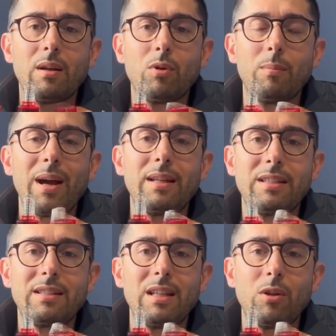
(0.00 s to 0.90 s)
remains
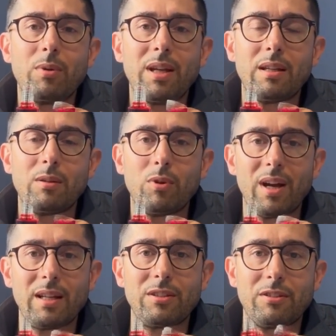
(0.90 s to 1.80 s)
in nickel plated
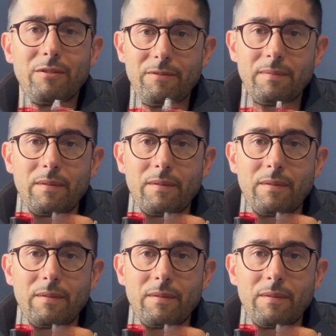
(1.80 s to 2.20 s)
brass.